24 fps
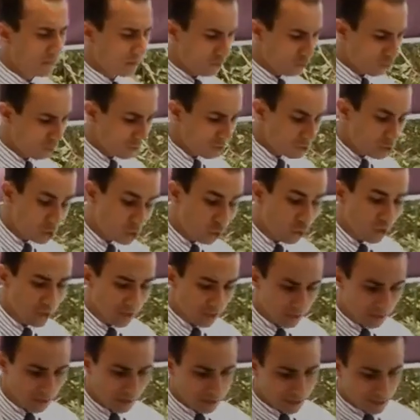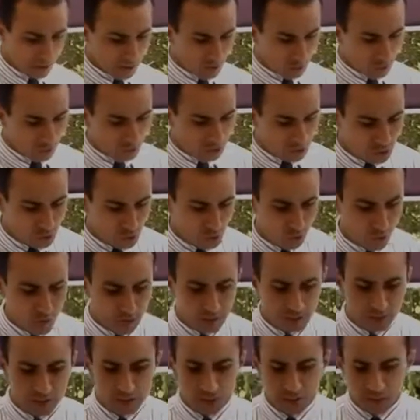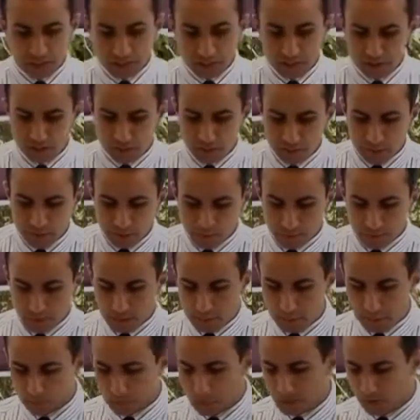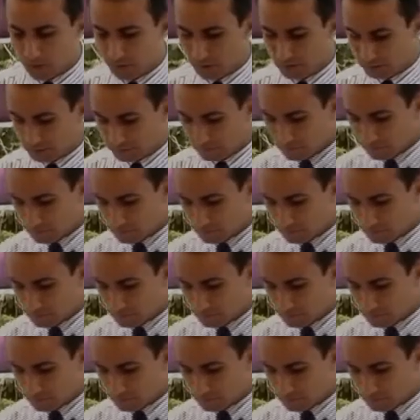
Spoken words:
We're enjoying this leader by the name Miriam.